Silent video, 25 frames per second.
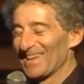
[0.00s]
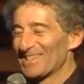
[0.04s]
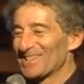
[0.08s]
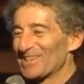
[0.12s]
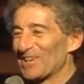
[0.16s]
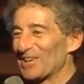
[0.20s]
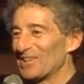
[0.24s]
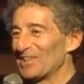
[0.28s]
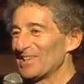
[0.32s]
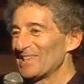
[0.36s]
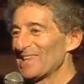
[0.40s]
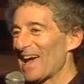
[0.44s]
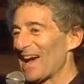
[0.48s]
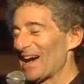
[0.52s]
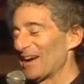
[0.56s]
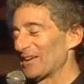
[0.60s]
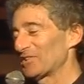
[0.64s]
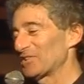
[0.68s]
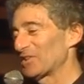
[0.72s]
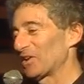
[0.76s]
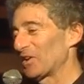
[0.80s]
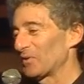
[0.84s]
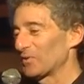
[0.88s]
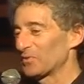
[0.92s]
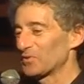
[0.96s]
it turned
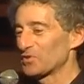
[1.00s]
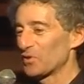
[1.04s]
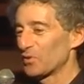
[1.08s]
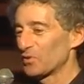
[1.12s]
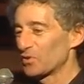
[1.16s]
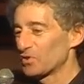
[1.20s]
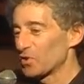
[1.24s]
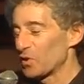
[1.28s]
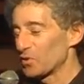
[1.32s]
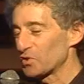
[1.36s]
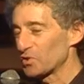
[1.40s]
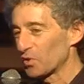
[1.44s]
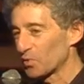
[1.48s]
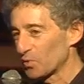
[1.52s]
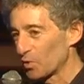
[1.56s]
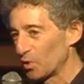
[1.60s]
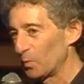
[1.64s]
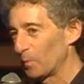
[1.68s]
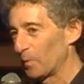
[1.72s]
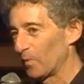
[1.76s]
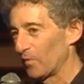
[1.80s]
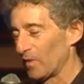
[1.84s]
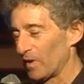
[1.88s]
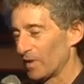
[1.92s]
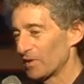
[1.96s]
out, you know, so, so it's a
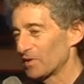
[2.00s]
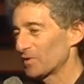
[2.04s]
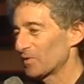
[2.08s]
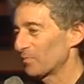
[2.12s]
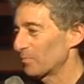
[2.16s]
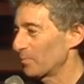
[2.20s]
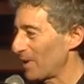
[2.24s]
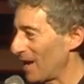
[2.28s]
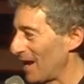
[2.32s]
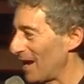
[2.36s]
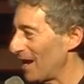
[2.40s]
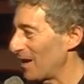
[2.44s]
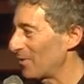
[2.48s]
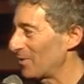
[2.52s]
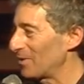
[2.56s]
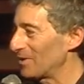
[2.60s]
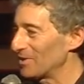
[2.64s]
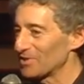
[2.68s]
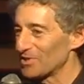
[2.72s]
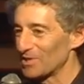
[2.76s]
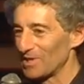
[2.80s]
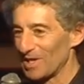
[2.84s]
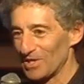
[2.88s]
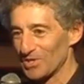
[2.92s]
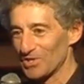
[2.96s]
group of us,
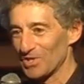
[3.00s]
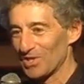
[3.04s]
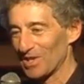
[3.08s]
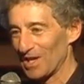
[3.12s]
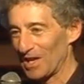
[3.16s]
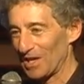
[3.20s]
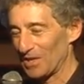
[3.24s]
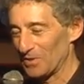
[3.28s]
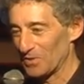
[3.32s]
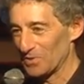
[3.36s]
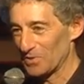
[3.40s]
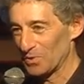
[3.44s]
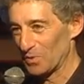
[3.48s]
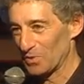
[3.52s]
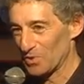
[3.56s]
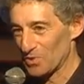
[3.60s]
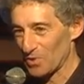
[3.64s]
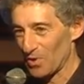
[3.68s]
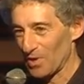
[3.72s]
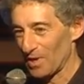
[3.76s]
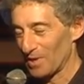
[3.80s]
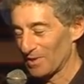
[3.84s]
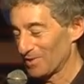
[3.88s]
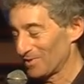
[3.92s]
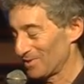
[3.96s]
parents and educators who are
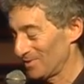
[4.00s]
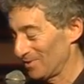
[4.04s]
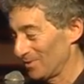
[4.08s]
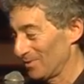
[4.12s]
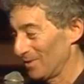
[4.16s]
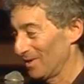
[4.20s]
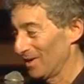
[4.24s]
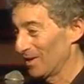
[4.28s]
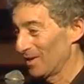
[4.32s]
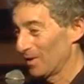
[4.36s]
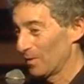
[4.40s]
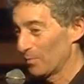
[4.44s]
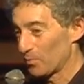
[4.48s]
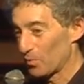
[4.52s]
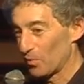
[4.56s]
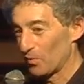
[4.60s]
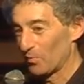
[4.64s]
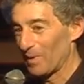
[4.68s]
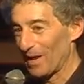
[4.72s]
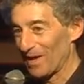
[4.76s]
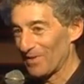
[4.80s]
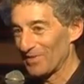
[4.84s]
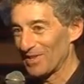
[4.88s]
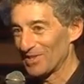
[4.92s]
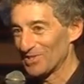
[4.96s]
trying to improve
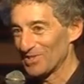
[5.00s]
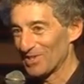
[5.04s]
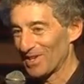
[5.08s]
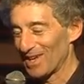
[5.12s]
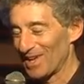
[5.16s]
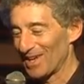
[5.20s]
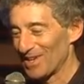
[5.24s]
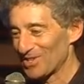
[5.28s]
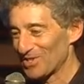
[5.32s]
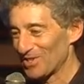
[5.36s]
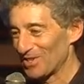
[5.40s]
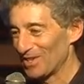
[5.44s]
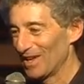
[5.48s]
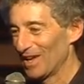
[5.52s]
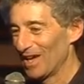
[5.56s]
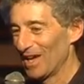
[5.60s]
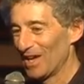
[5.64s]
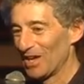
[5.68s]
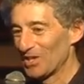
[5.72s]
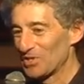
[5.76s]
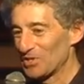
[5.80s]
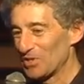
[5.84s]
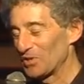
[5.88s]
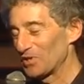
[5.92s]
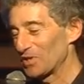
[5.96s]
math education.
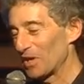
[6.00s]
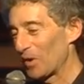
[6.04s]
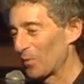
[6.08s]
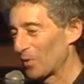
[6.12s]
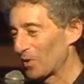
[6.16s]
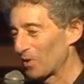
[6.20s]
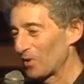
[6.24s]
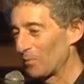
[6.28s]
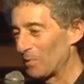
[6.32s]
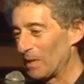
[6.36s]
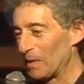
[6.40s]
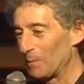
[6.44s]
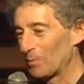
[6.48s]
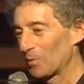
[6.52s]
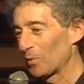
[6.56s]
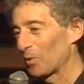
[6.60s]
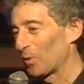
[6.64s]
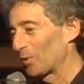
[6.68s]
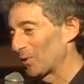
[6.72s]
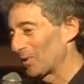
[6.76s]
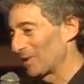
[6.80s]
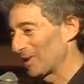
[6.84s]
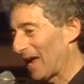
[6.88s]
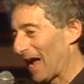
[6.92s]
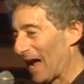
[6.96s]
It turns out one of the people
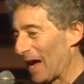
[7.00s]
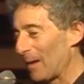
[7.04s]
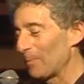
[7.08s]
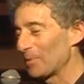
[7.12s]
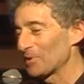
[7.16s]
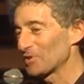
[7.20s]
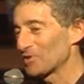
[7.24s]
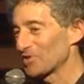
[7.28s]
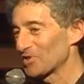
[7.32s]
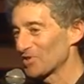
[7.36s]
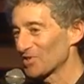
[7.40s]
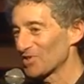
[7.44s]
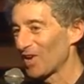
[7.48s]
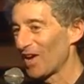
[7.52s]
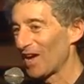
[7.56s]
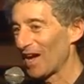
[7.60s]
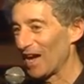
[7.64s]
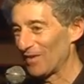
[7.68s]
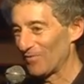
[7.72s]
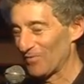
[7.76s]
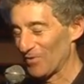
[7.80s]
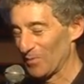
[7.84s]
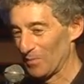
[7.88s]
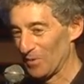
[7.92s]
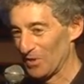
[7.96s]
who are on the opposite
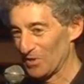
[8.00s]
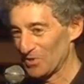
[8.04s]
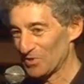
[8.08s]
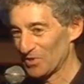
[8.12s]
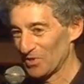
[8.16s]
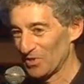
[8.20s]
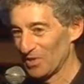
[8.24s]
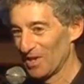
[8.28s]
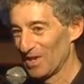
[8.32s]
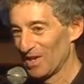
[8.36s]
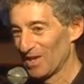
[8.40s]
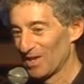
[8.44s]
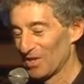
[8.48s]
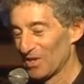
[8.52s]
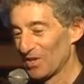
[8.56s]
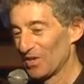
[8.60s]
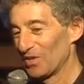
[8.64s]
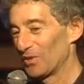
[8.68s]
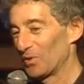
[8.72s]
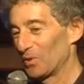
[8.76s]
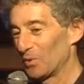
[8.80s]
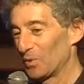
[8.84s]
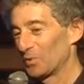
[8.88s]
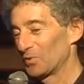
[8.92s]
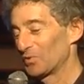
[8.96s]
side from us, uh,
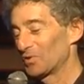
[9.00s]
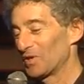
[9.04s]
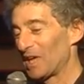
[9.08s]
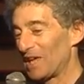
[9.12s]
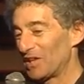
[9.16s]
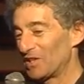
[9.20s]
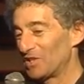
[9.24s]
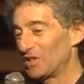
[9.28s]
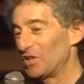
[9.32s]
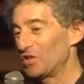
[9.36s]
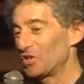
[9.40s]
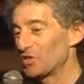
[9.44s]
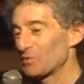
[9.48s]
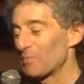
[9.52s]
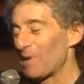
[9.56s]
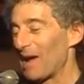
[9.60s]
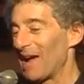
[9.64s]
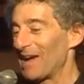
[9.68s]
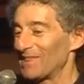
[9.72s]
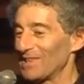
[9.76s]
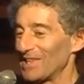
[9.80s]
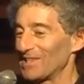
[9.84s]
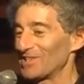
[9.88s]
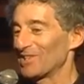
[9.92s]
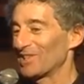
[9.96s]
who teach
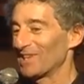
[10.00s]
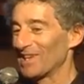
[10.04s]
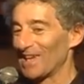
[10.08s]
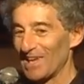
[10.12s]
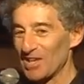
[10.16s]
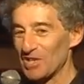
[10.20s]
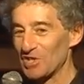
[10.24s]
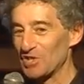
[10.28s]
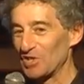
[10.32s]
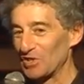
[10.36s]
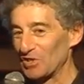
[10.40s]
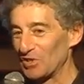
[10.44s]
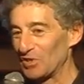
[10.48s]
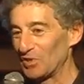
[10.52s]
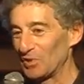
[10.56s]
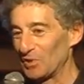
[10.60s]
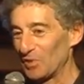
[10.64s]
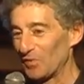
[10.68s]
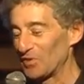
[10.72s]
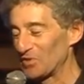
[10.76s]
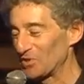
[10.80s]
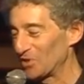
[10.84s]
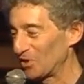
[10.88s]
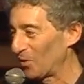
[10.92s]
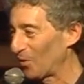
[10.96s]
math education at the
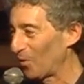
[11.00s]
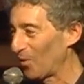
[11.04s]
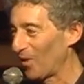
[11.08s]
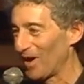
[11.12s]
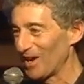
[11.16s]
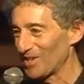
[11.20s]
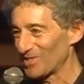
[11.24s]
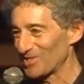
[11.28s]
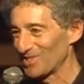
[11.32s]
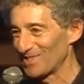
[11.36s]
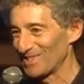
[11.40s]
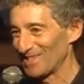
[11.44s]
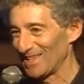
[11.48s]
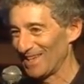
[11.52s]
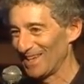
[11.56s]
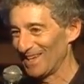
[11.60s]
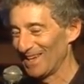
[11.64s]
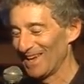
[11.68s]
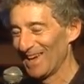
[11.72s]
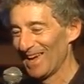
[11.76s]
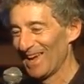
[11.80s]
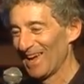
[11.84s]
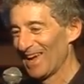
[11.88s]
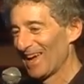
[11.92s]
University of Washington,